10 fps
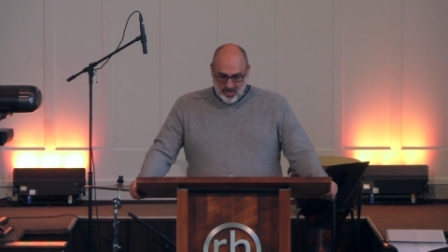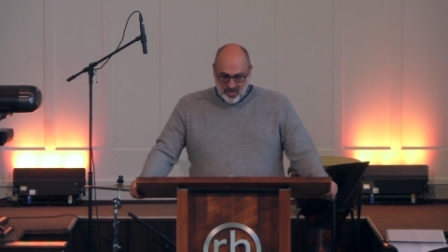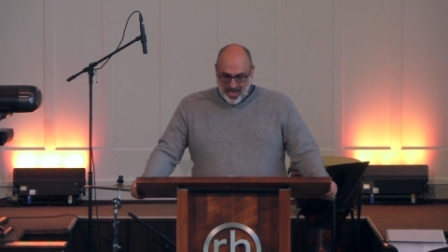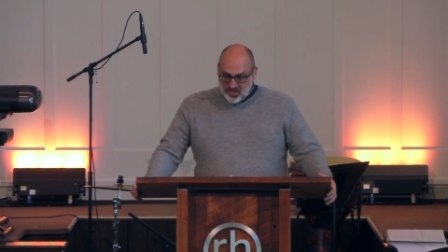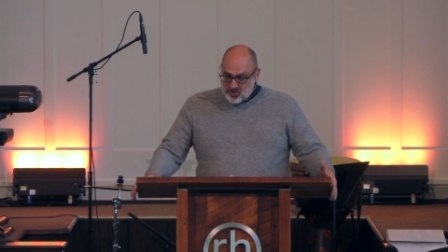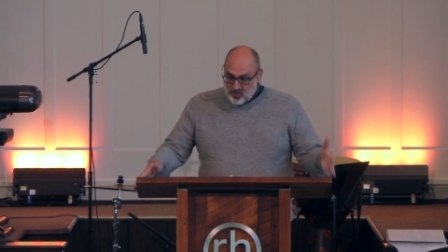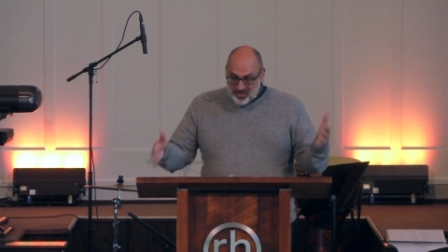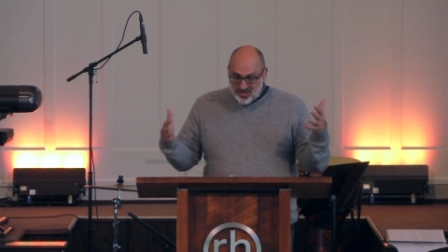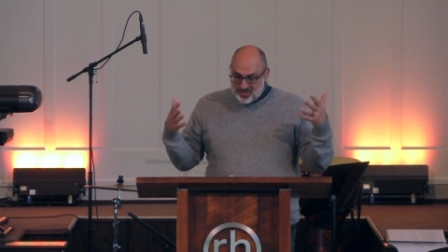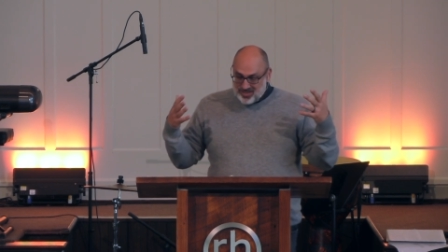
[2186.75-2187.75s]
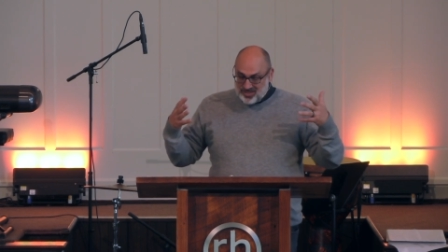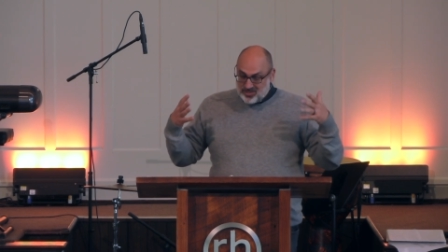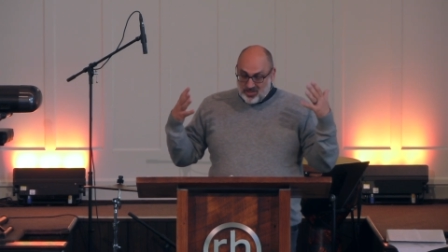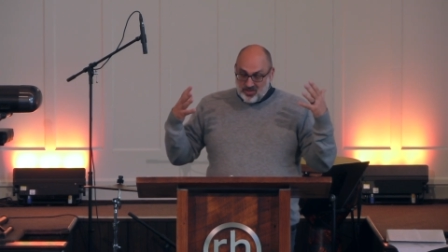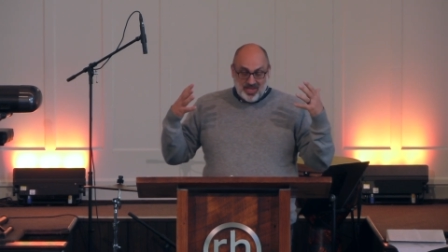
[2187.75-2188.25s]
As Christians,
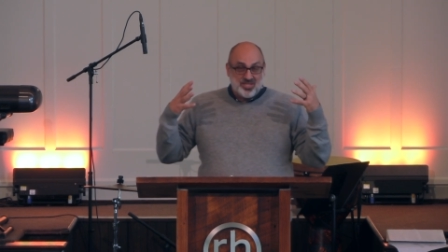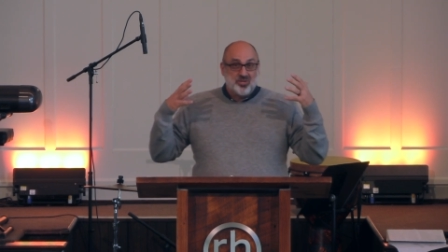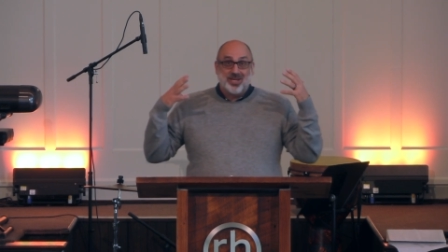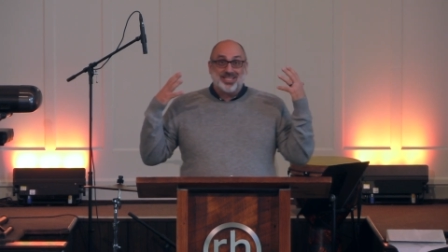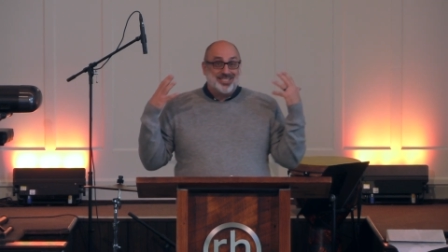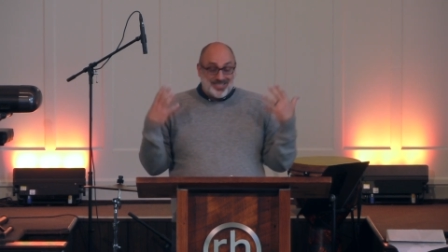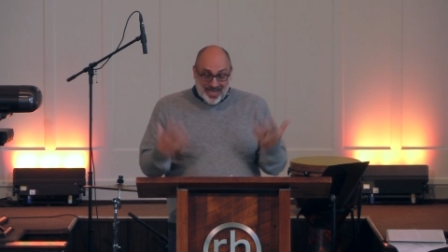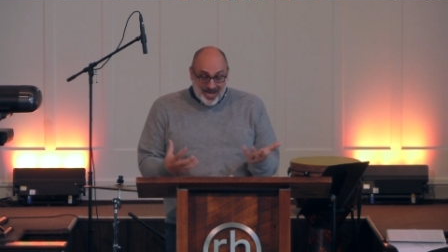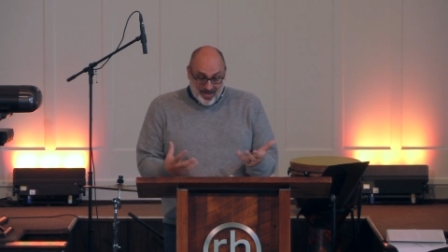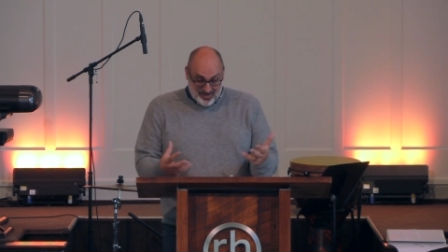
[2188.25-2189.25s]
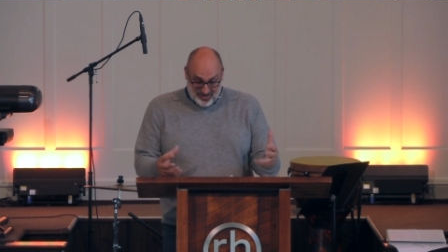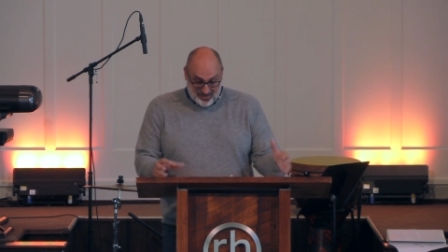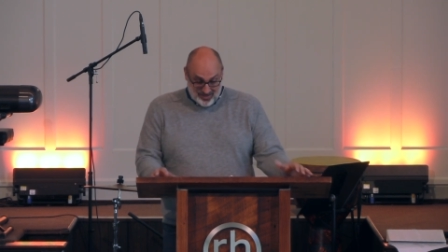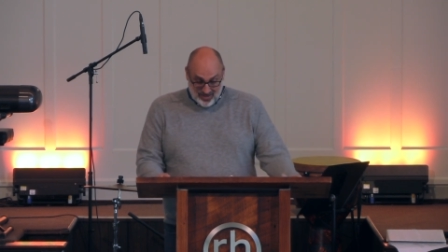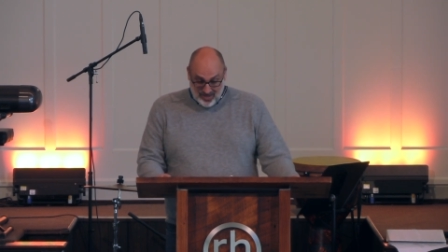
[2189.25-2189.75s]
this, this should excite
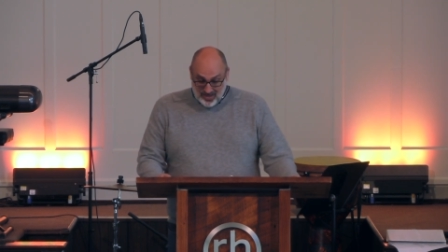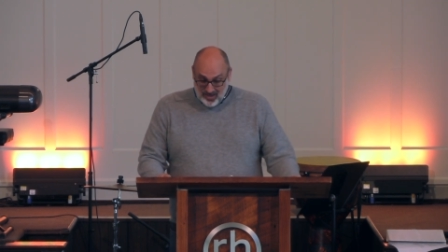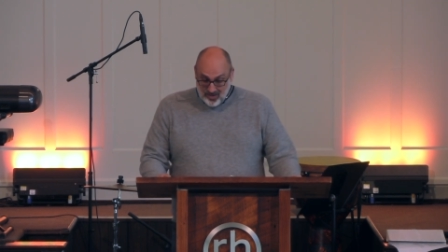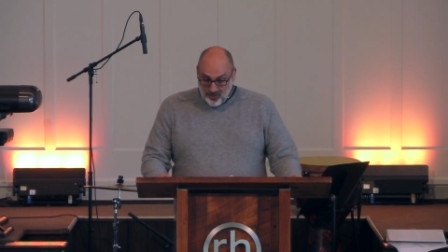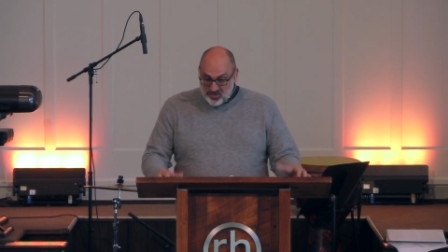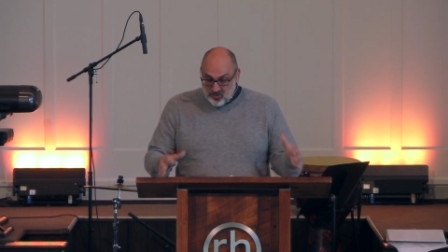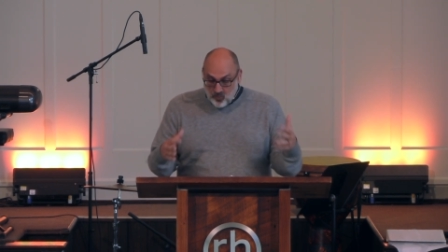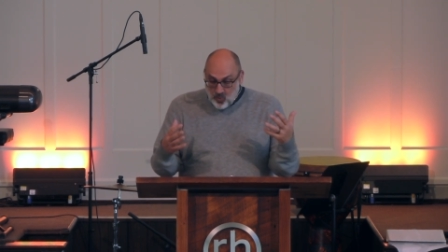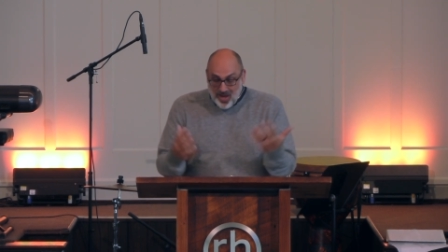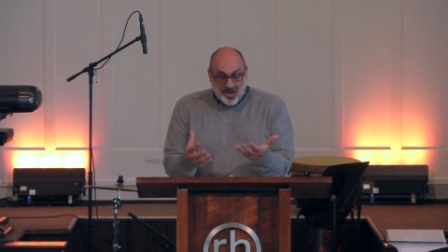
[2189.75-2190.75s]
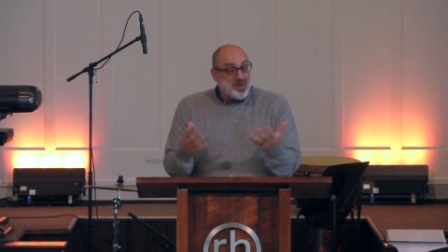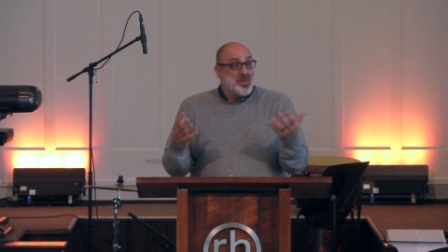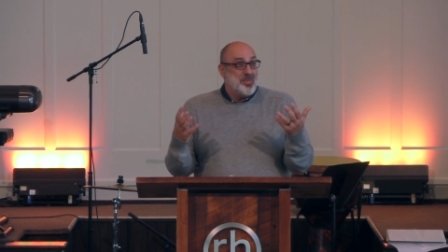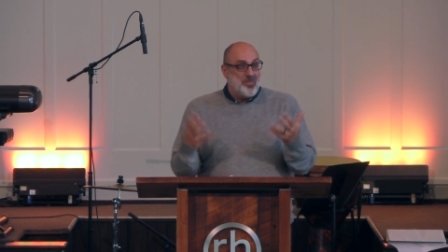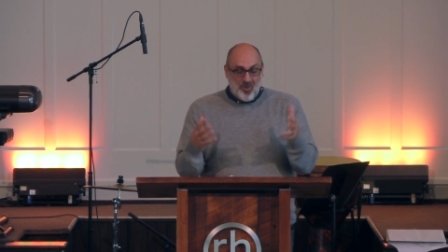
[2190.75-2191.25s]
us. We should want
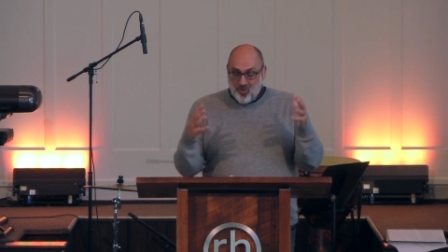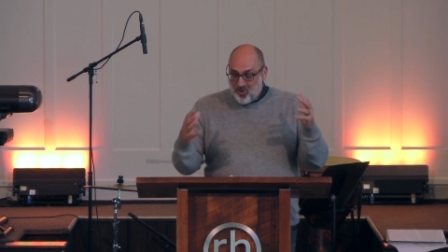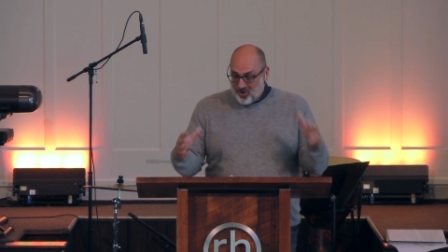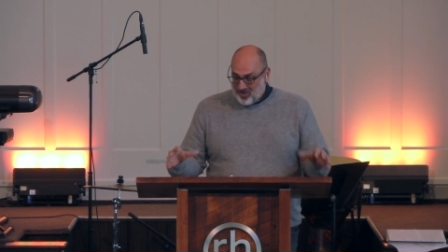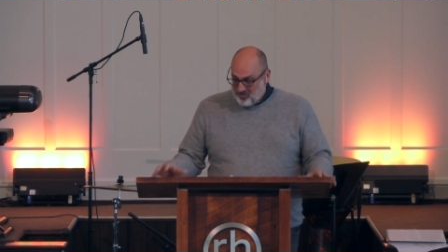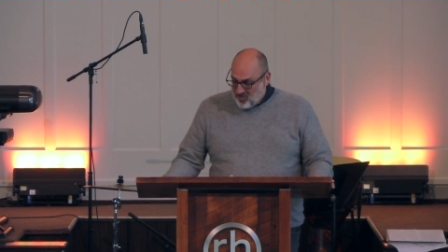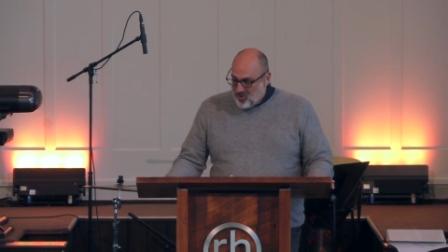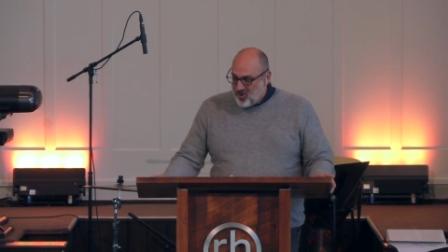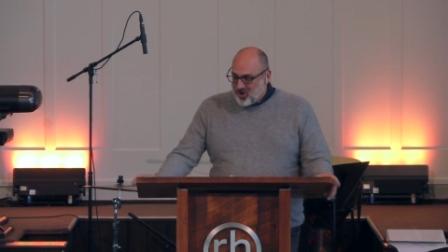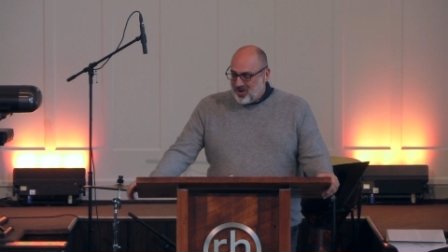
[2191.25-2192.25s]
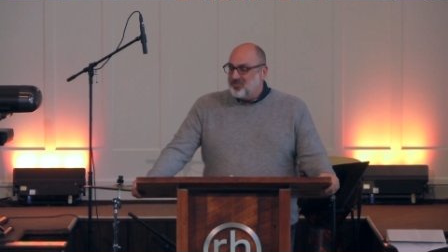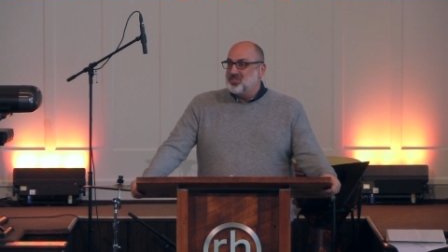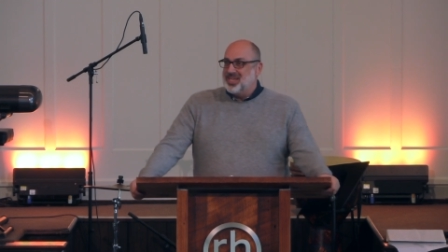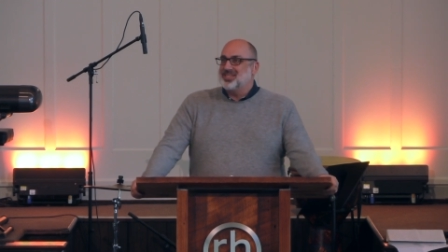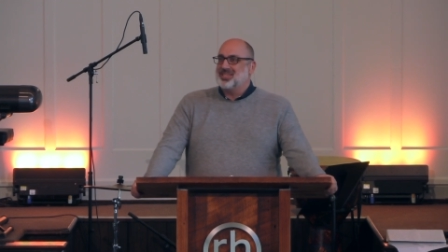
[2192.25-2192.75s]
more, more of
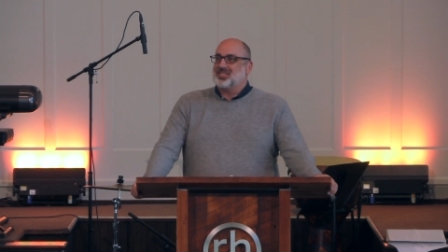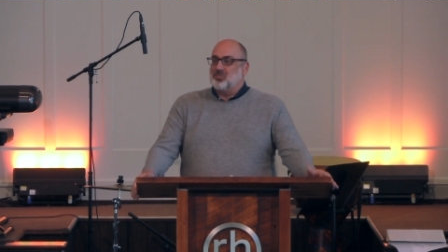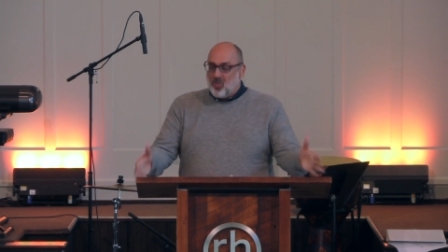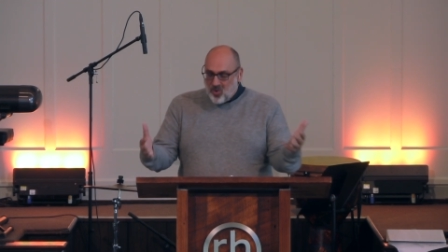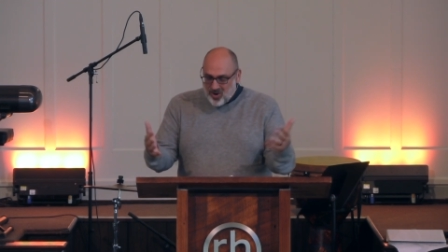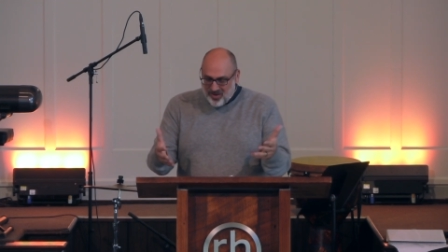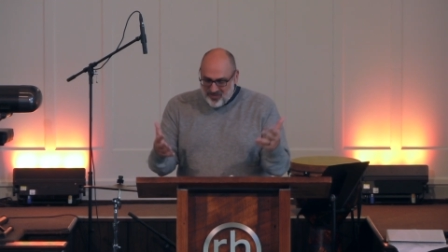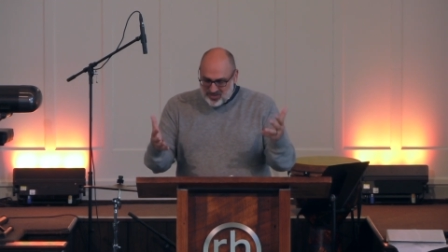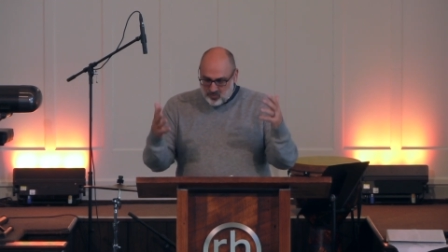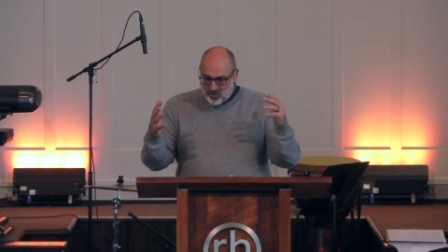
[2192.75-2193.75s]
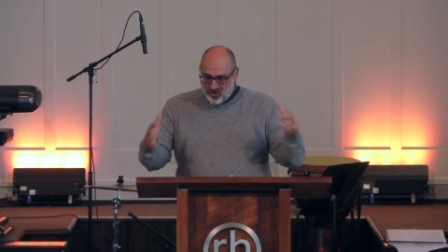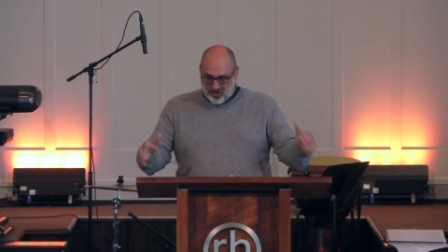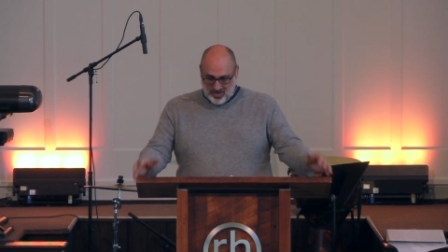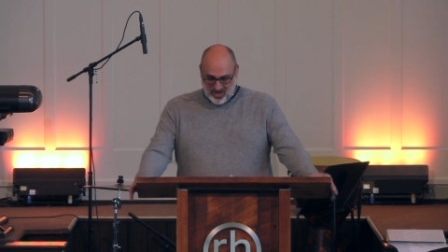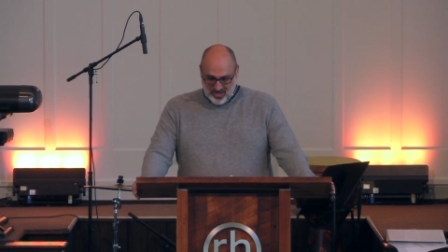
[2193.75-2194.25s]
Jesus, more of his
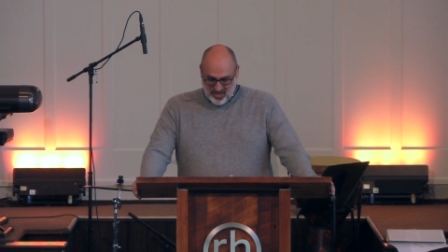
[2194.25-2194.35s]
word.